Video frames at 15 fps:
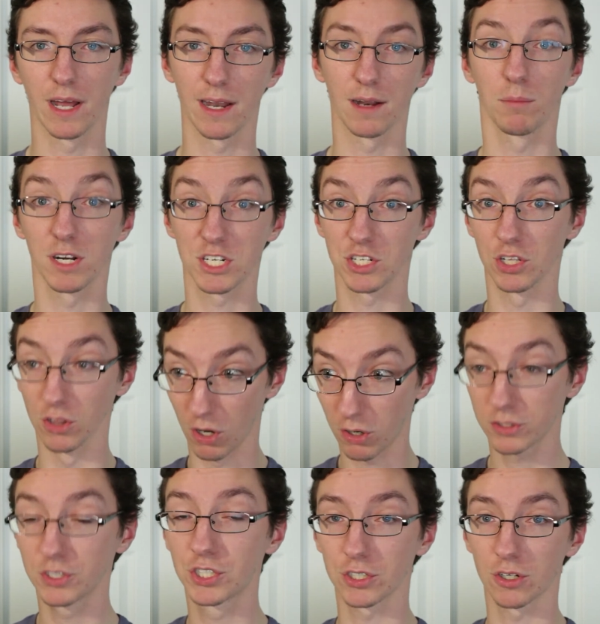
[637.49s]
and a much
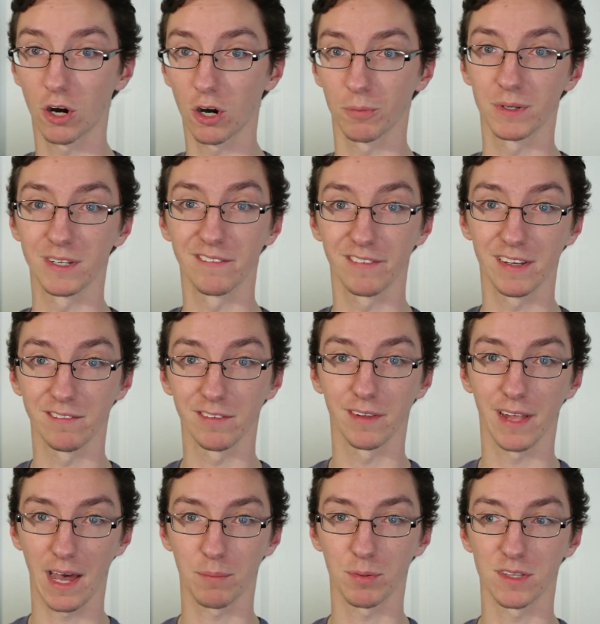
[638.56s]
larger army of evil
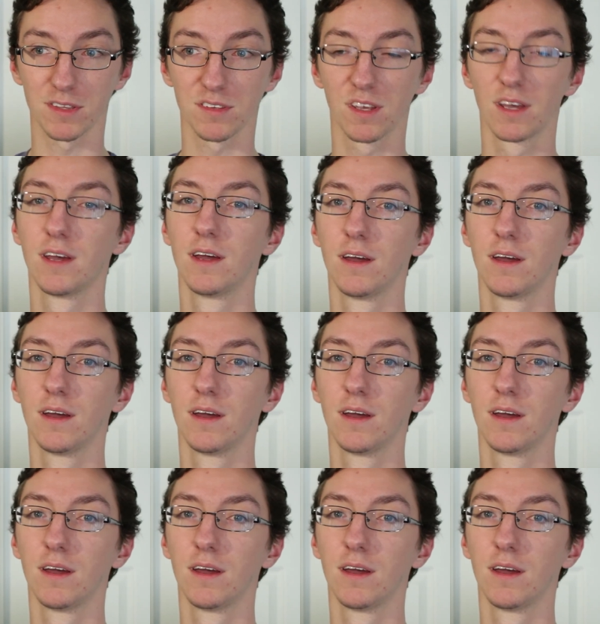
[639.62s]
happens,